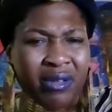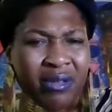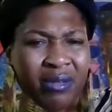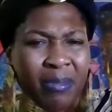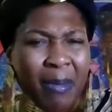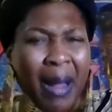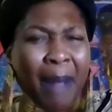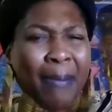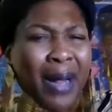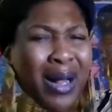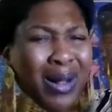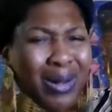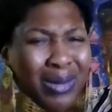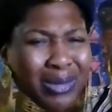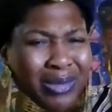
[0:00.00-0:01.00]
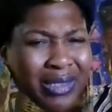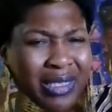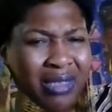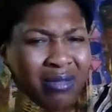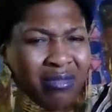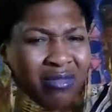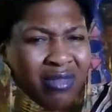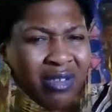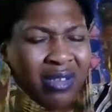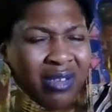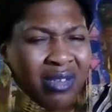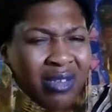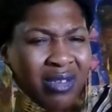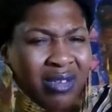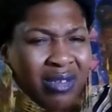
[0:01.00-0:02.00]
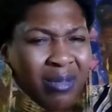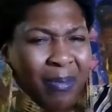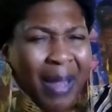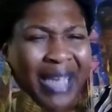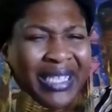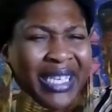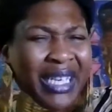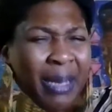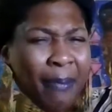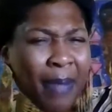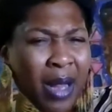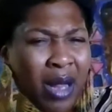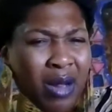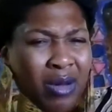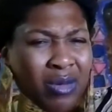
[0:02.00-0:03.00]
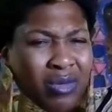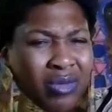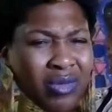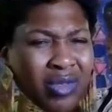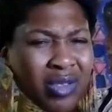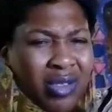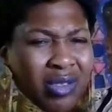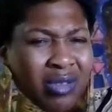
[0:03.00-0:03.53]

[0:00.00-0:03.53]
My balls. My dick and balls.